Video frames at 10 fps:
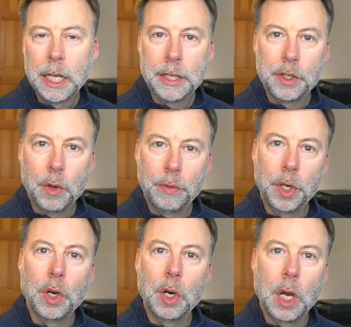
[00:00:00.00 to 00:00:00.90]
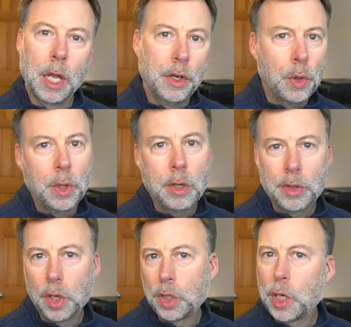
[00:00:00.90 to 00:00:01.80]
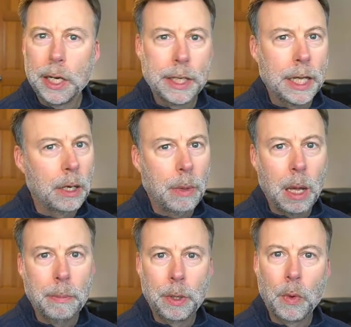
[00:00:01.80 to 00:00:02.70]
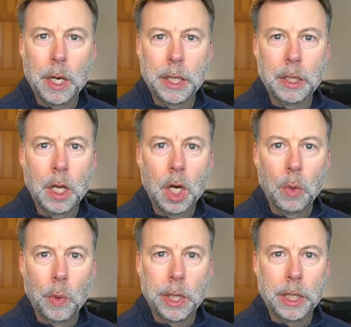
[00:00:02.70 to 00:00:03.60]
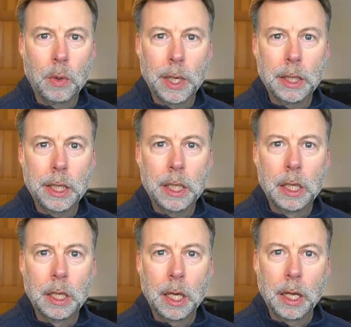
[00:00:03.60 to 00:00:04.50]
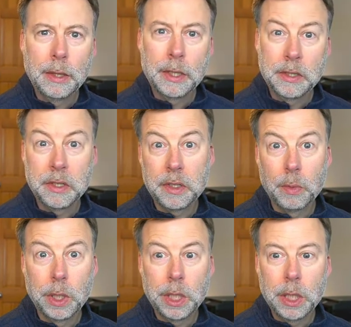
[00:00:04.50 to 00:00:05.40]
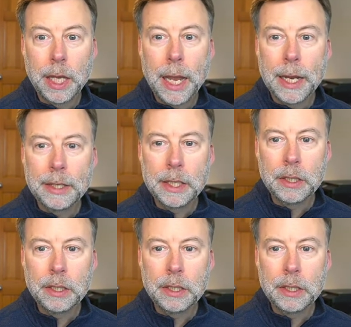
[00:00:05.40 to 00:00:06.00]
And so if you're a new user trying to get them up and running really quickly, this is a really handy